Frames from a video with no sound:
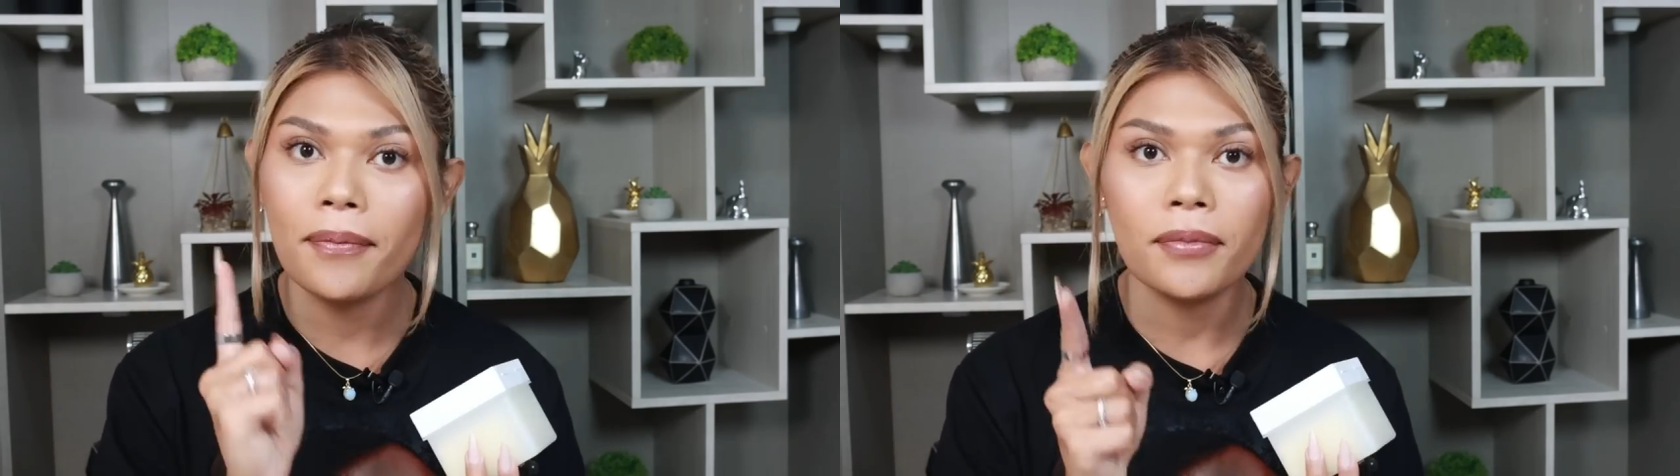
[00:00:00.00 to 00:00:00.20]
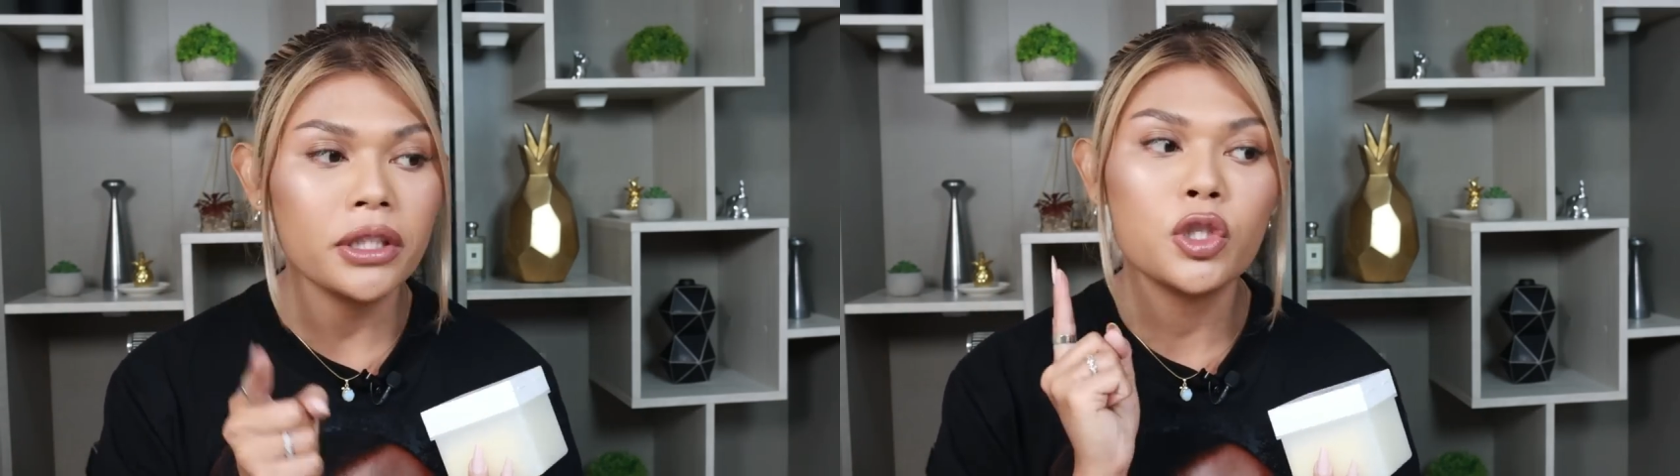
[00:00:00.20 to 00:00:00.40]

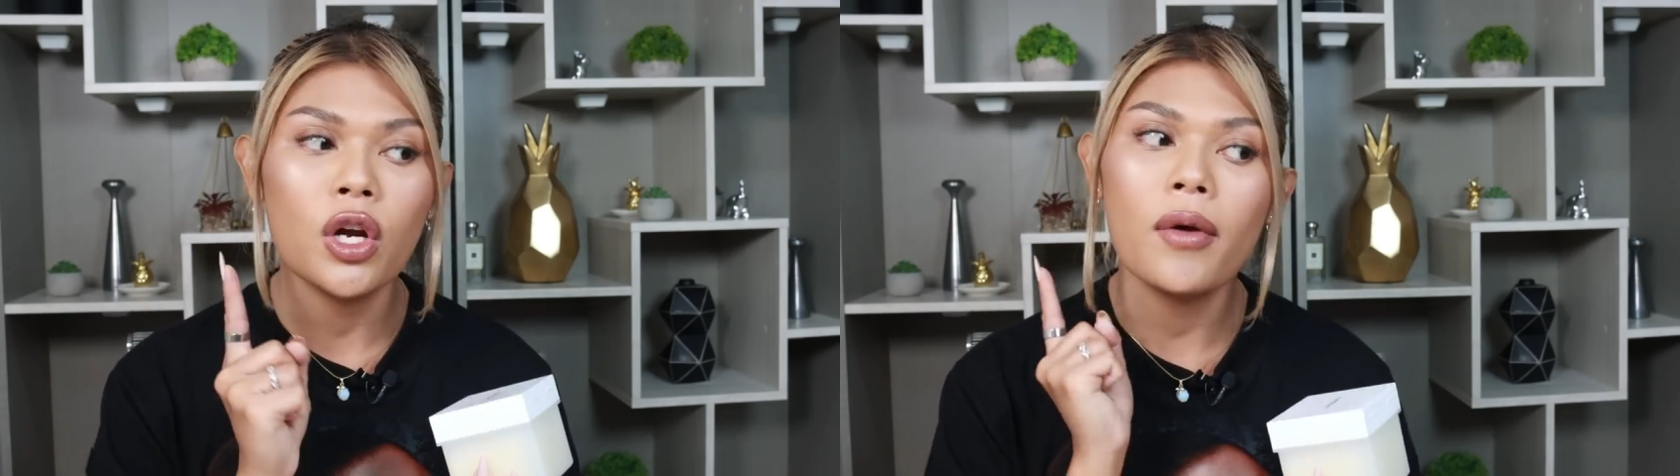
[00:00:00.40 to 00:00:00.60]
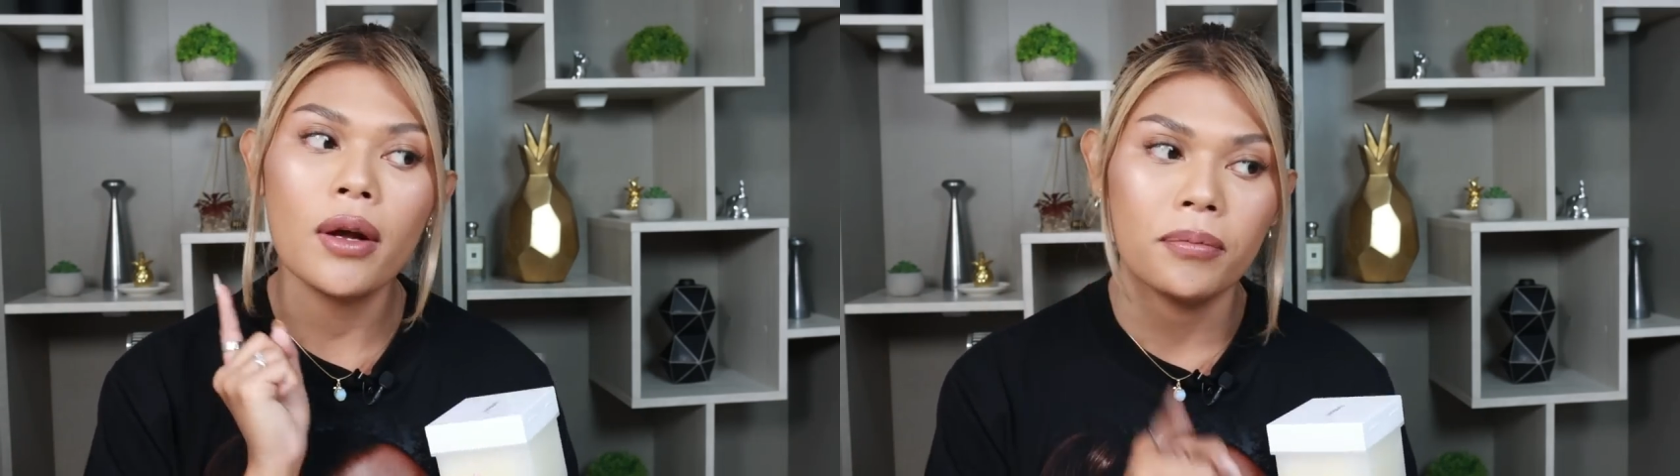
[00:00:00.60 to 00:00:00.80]
I'm pretty
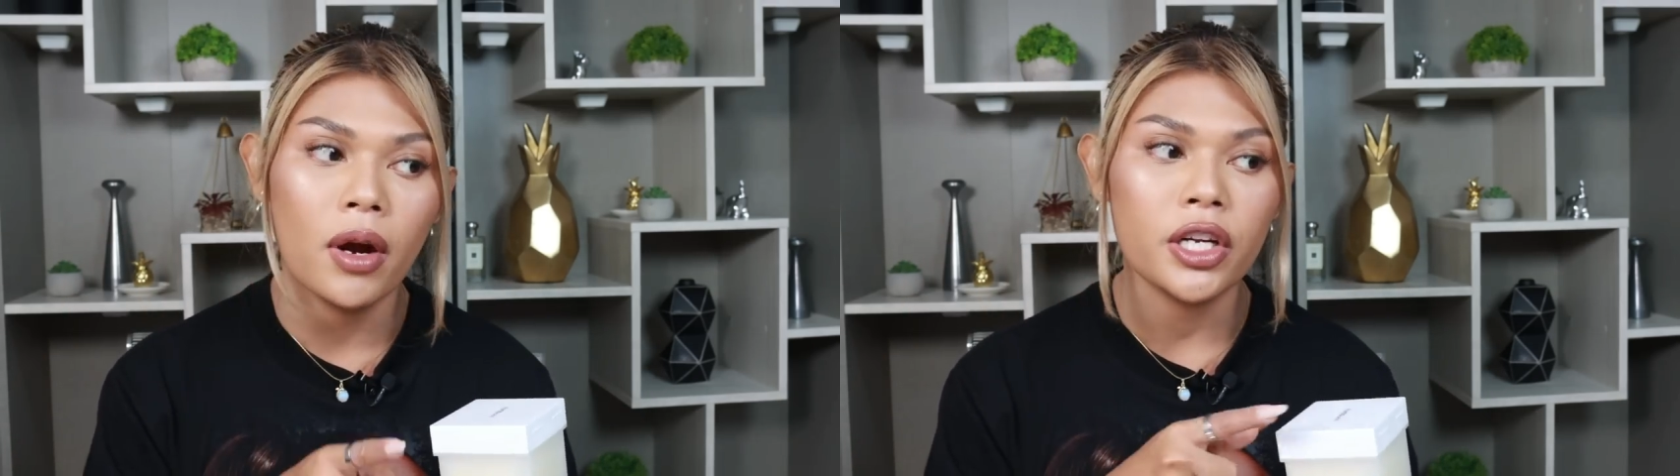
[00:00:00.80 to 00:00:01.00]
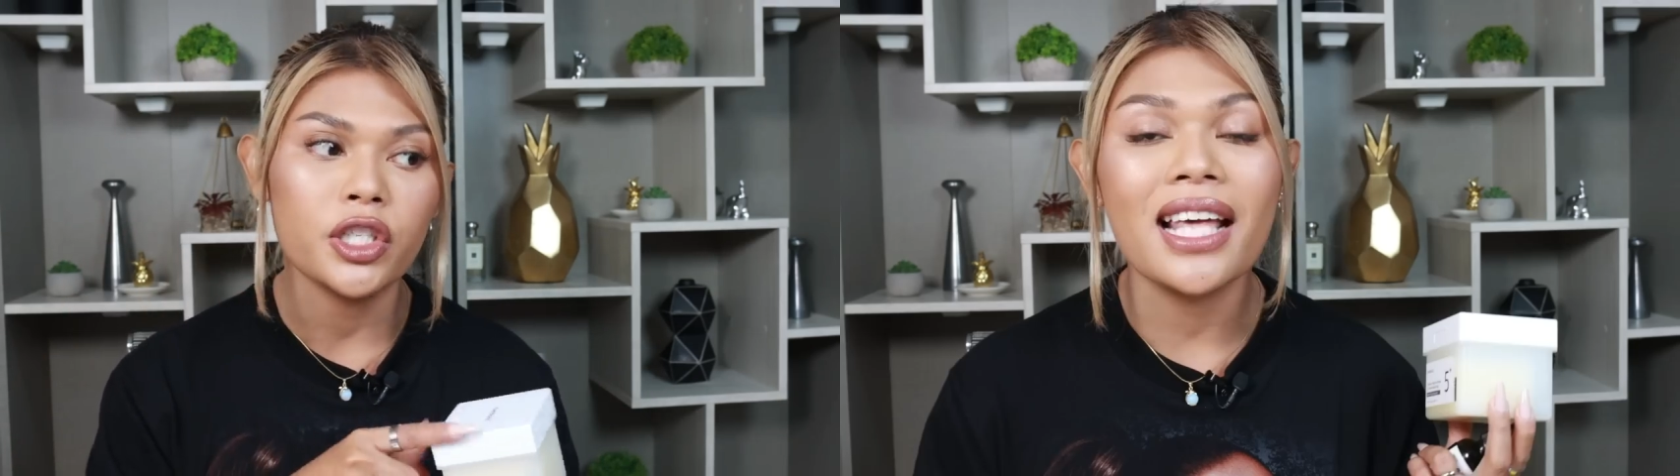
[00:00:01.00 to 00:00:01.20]
sure around
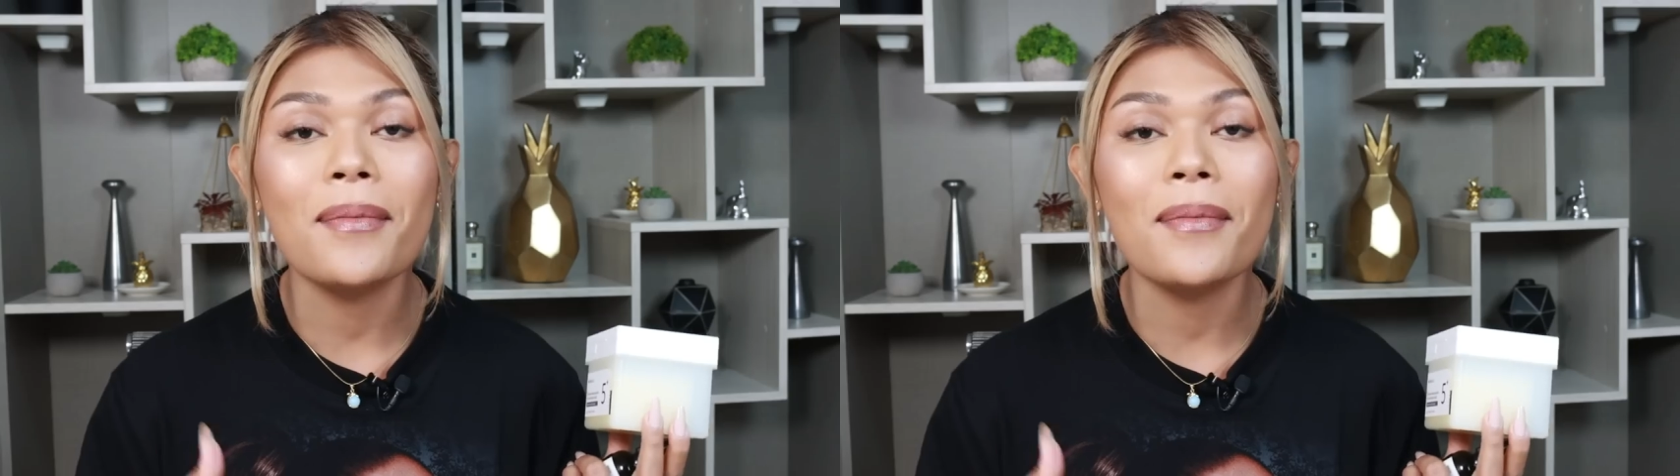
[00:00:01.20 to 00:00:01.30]
March.